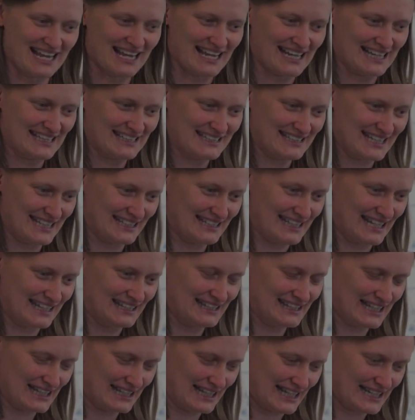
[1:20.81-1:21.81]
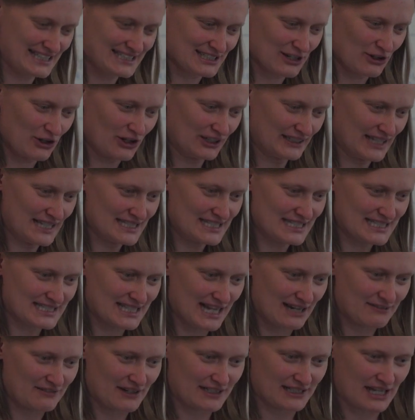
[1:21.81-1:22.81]
And, and then later on, I
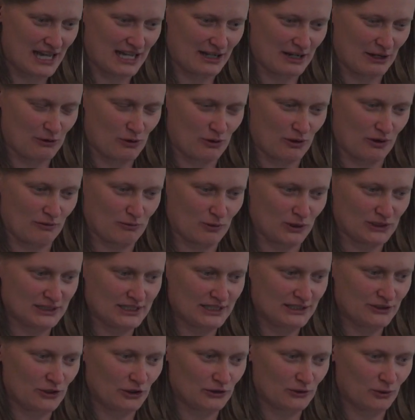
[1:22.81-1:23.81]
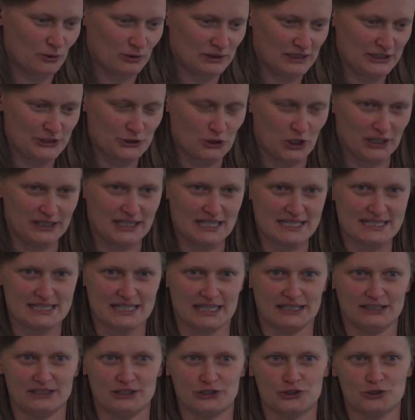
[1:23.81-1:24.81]
discovered I wanted not only to
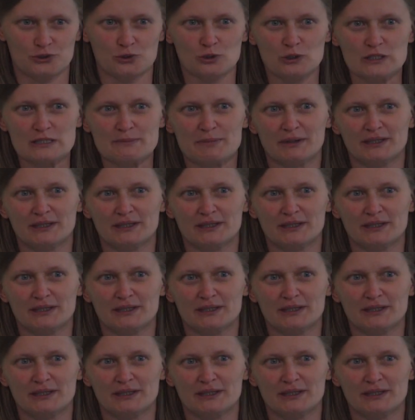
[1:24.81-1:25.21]
understand the tools,